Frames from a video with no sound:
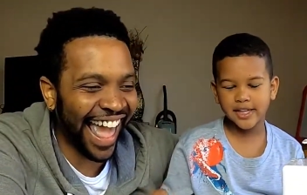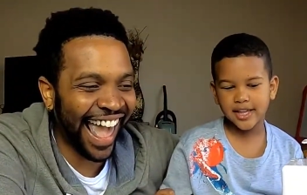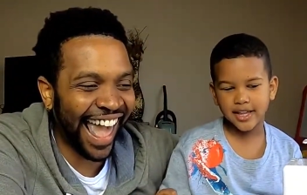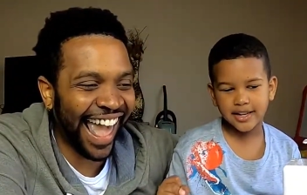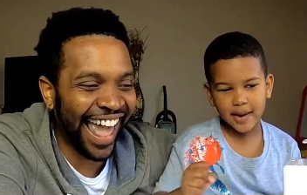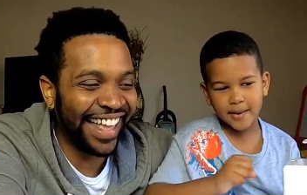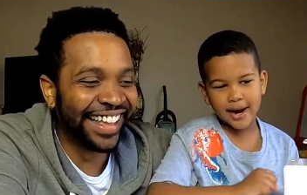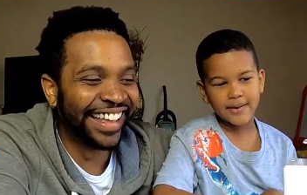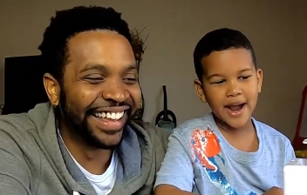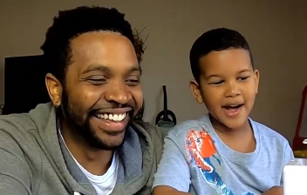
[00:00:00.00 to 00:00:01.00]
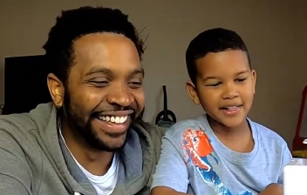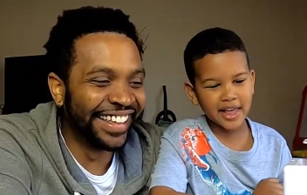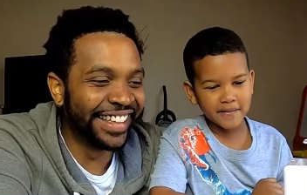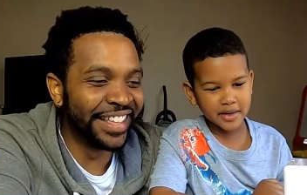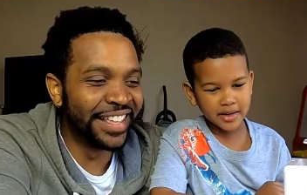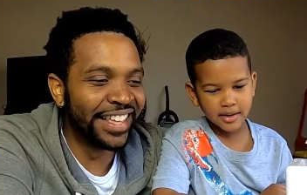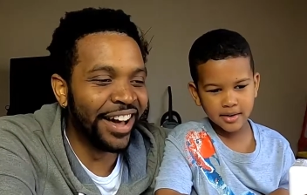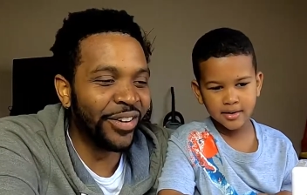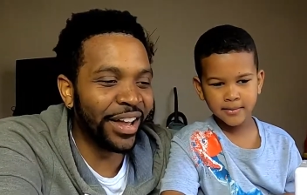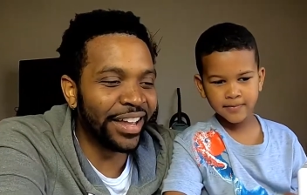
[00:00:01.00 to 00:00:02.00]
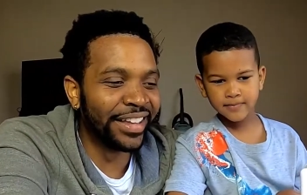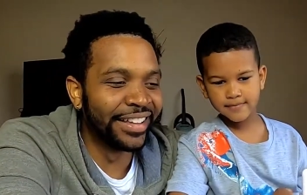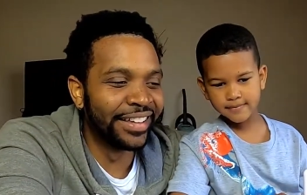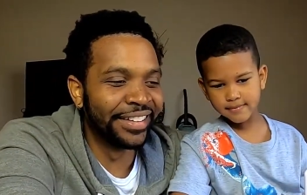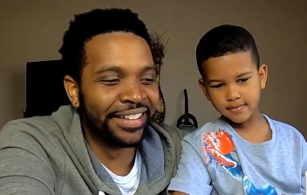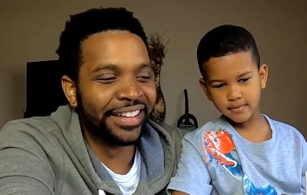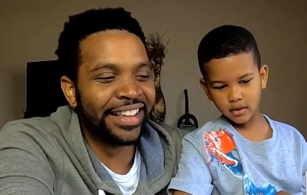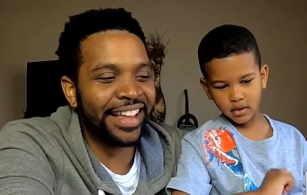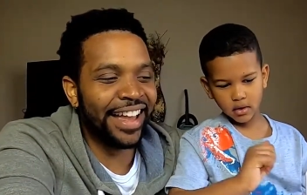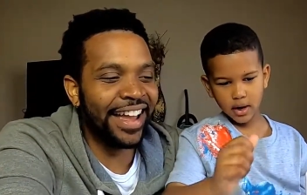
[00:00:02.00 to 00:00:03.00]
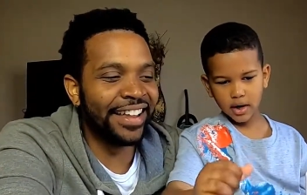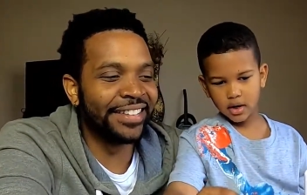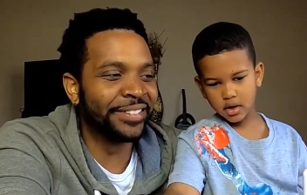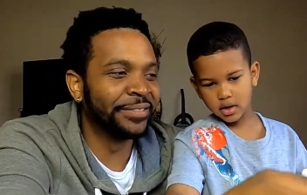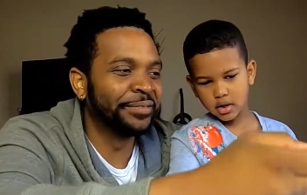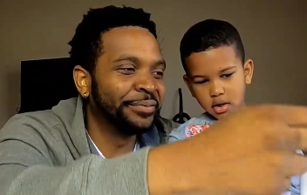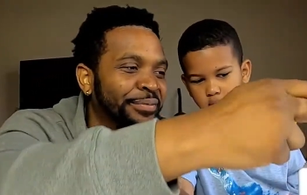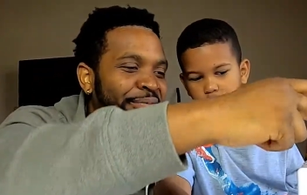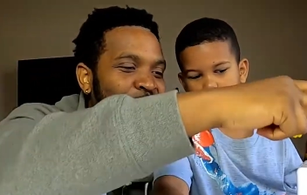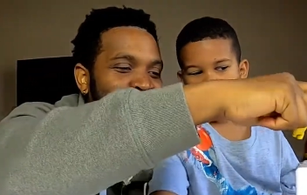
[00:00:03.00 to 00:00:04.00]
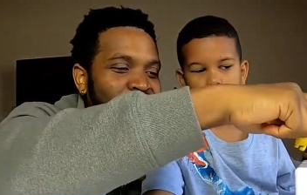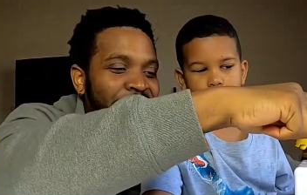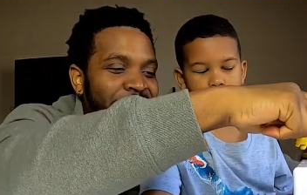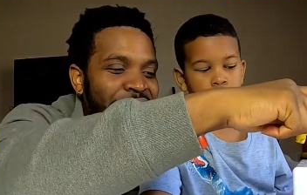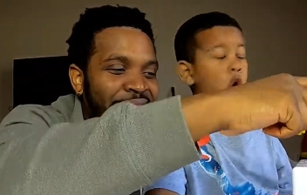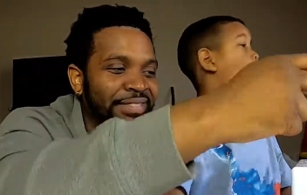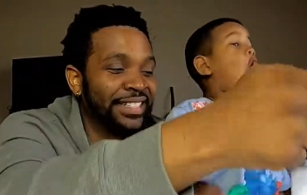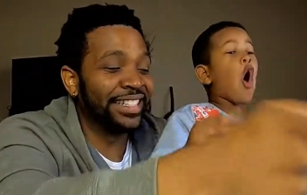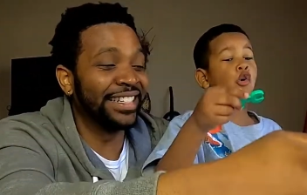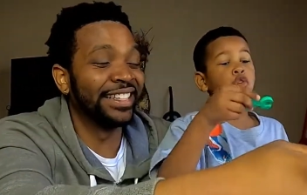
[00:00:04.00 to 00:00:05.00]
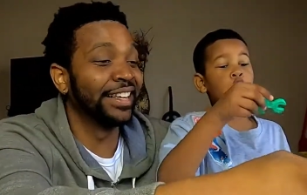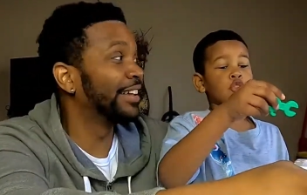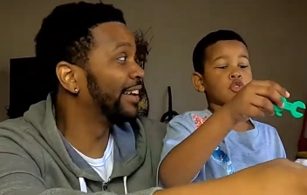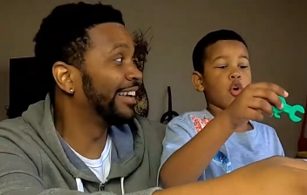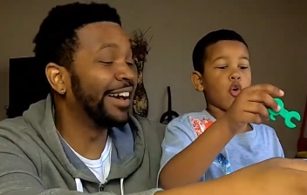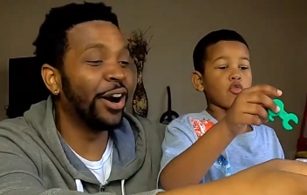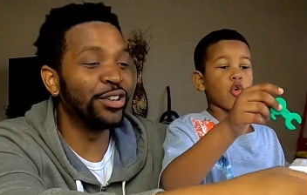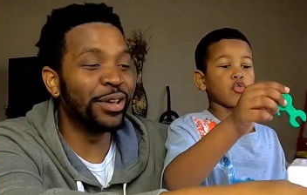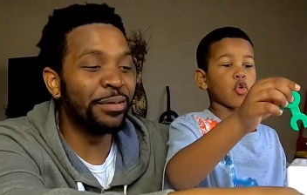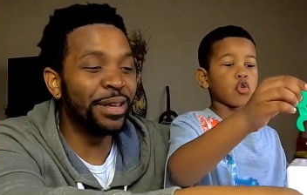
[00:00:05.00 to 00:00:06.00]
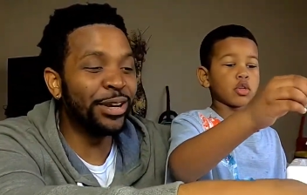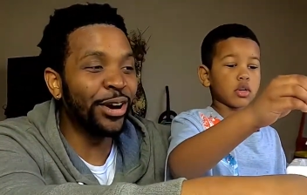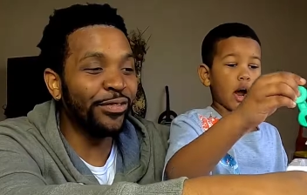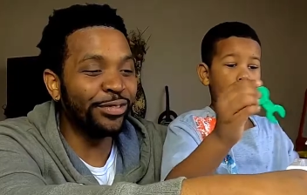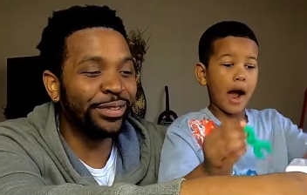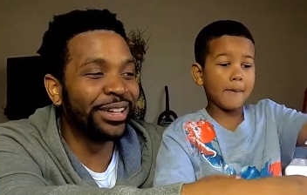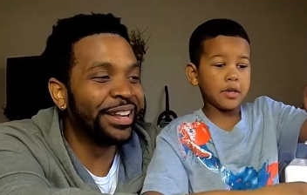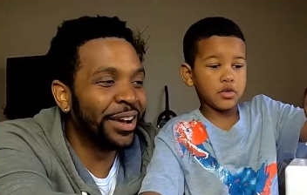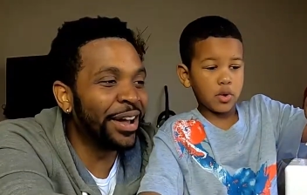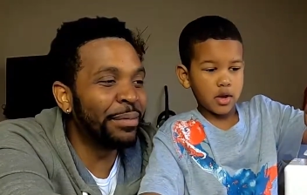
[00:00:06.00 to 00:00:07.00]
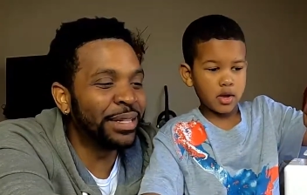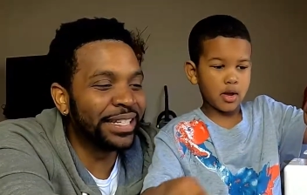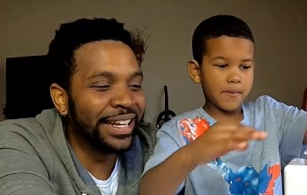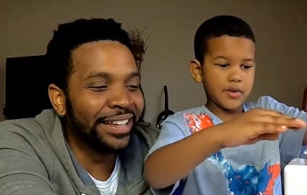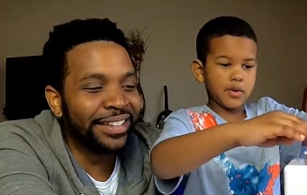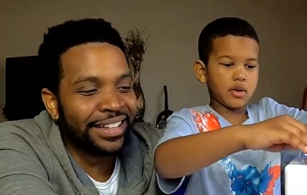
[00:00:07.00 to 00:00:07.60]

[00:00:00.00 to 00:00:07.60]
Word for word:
Speaker 1: ten. They were at round eleven.
Speaker 2: Okay. All right.
Speaker 1: All right. Then. Oh no no no. Oh, you gotta be careful. I, am gonna. Okay, it. put you down.